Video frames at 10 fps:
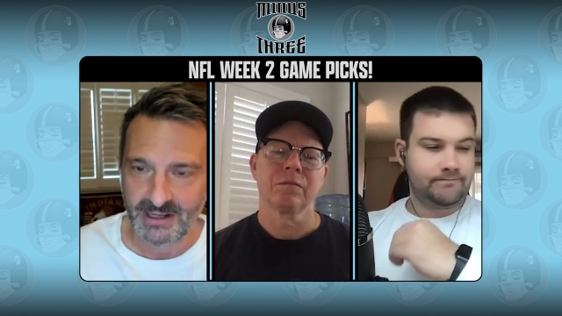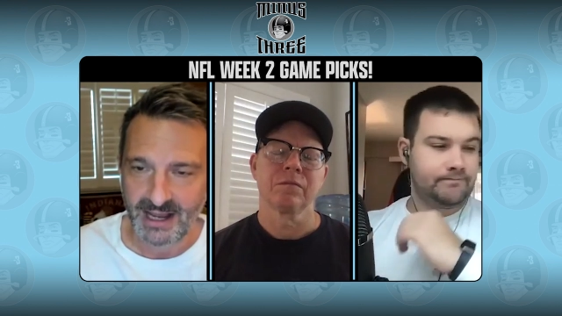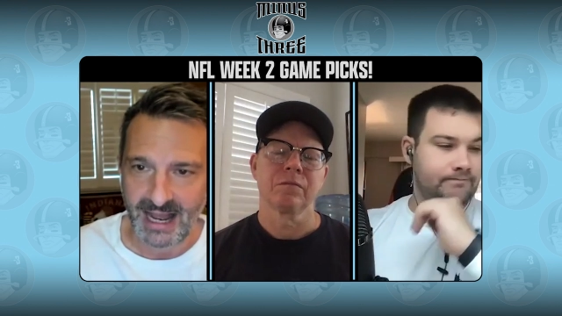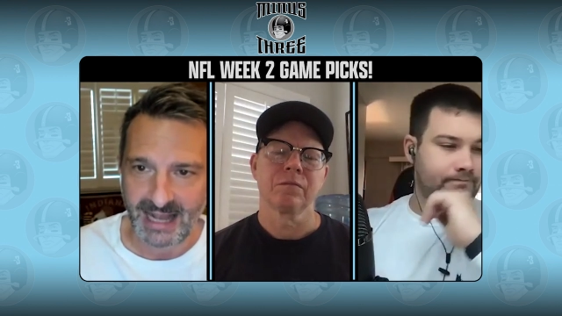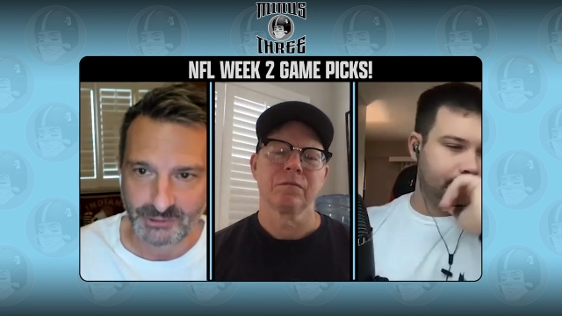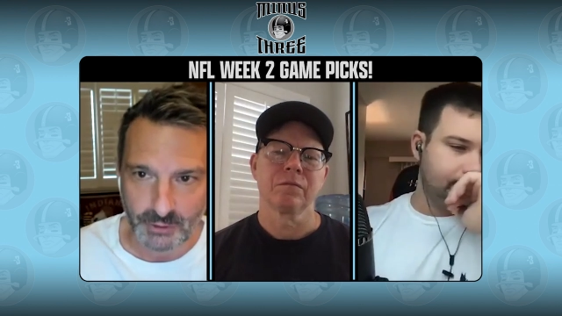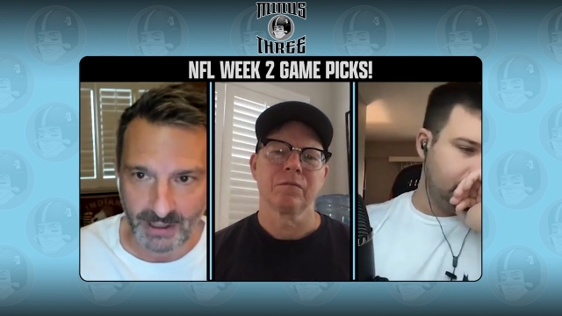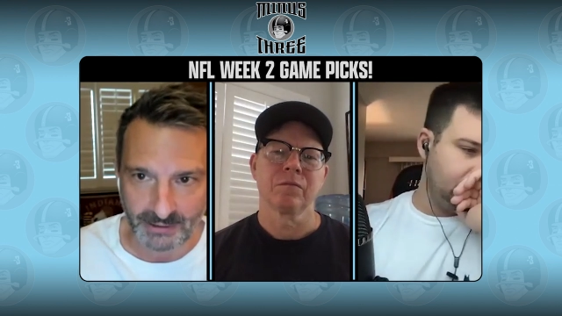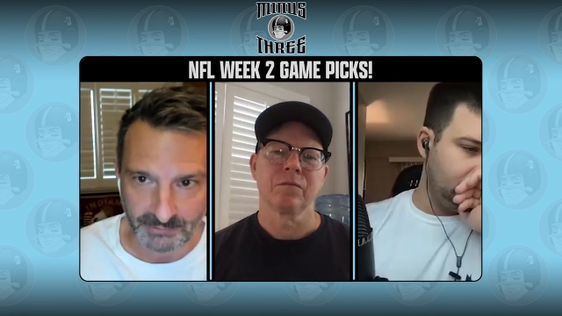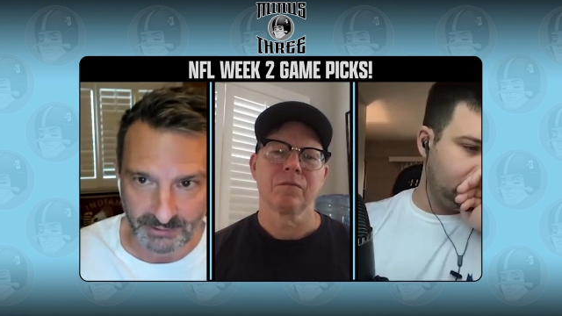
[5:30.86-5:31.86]
Speaker 1: uh,
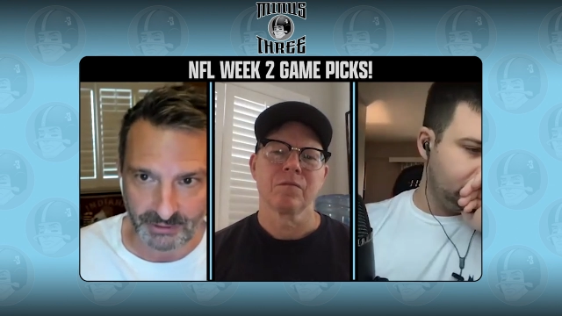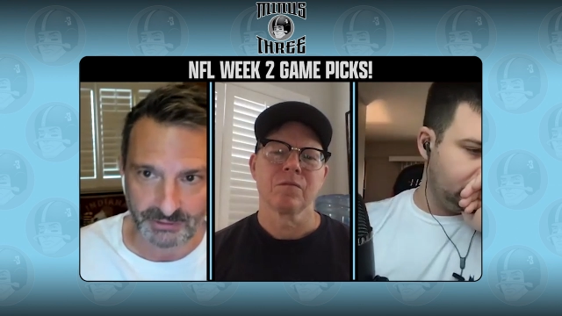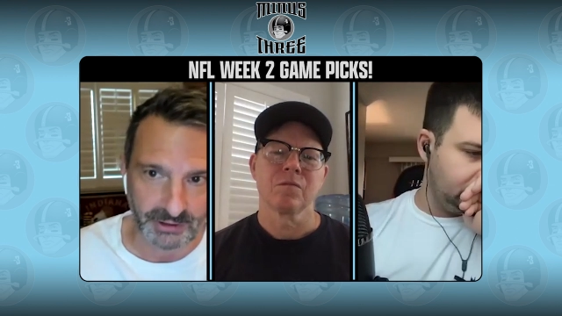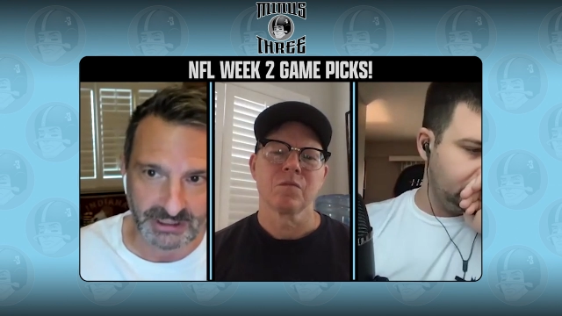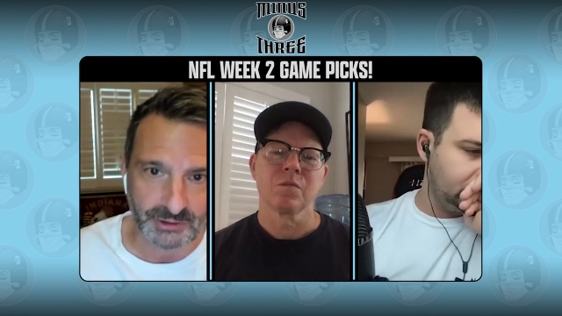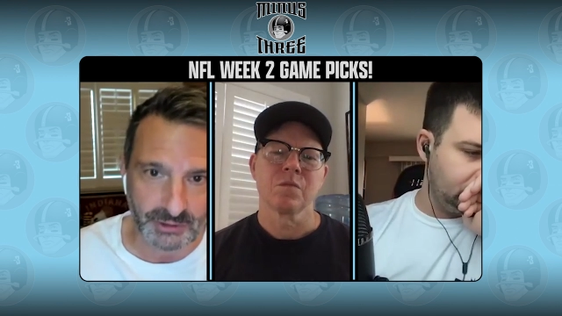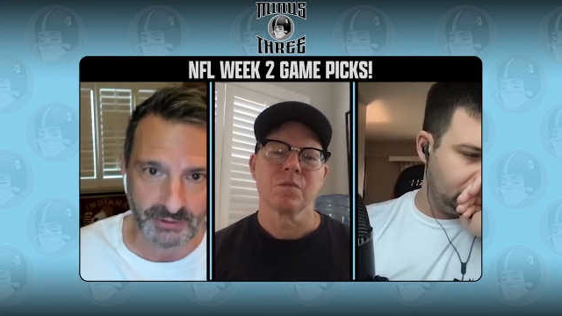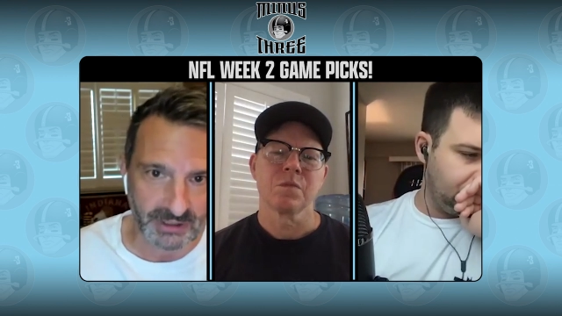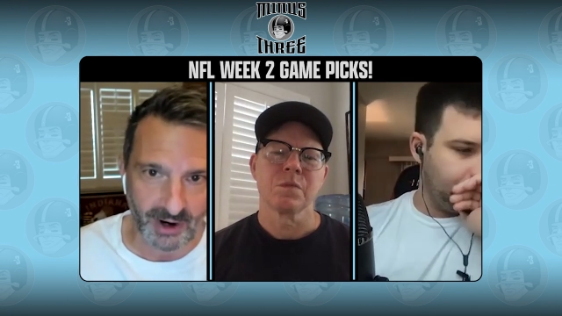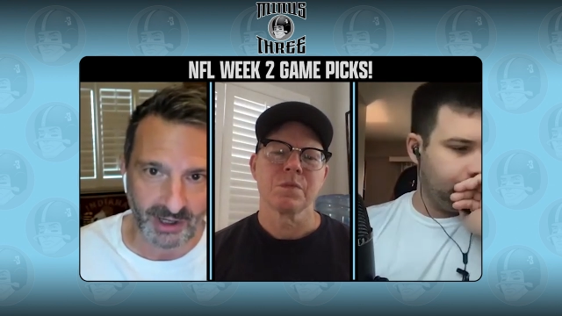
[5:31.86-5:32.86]
232
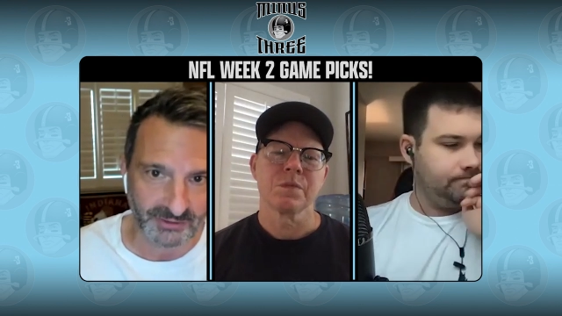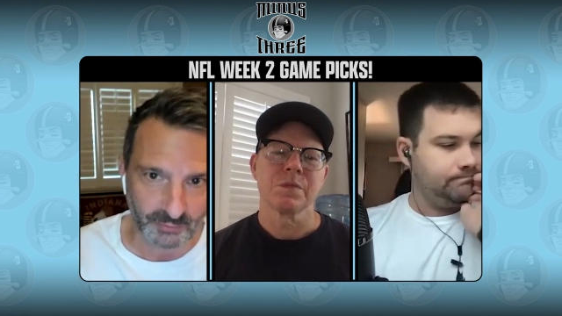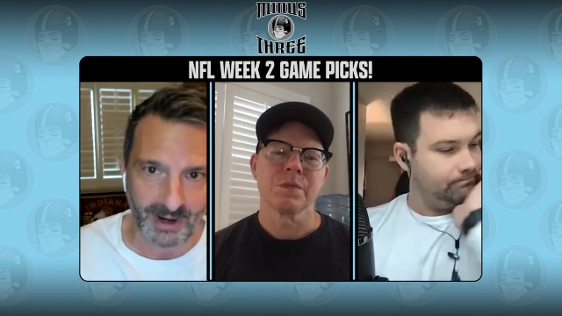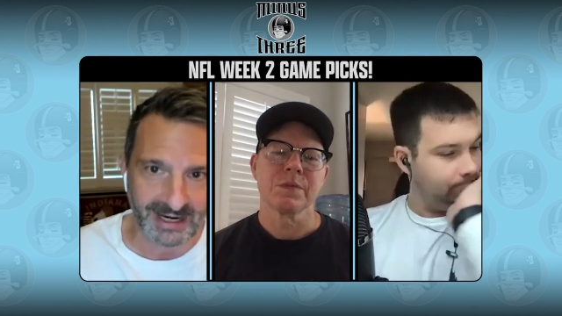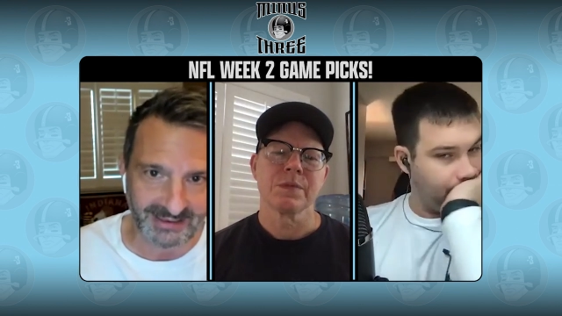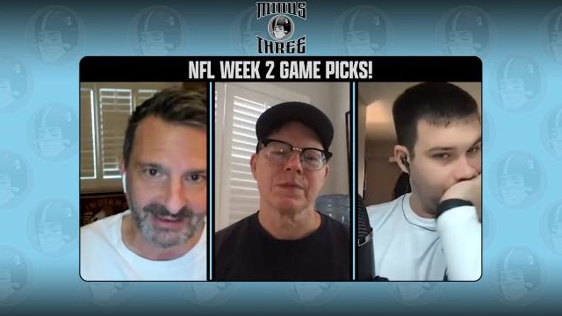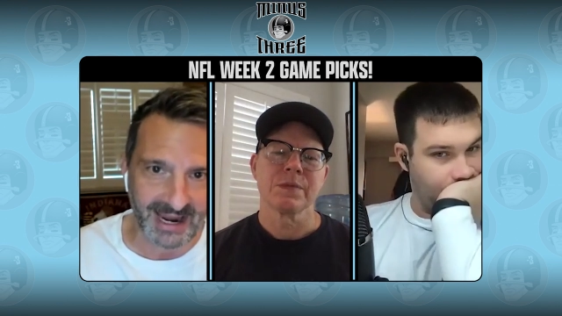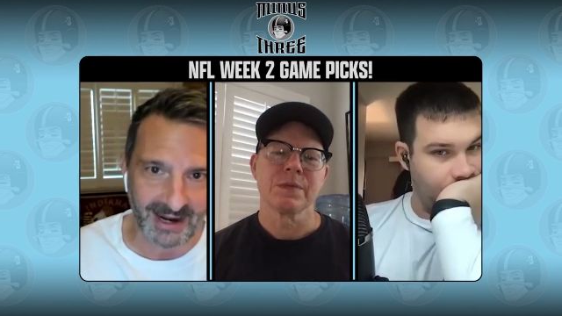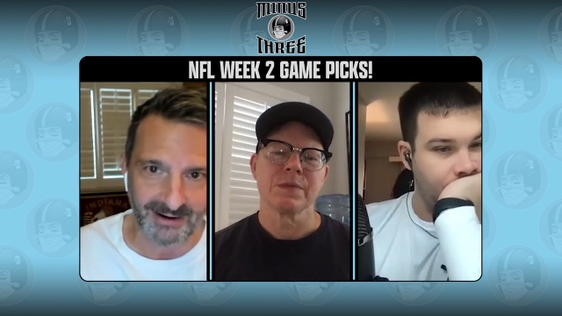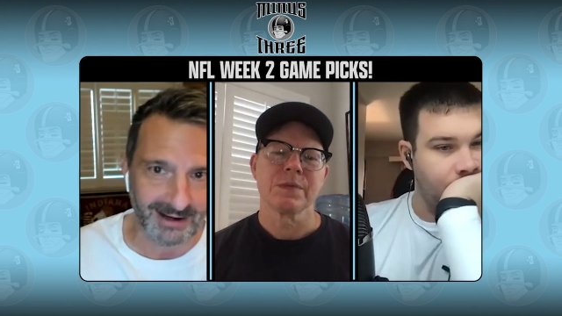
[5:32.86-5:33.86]
yards right there.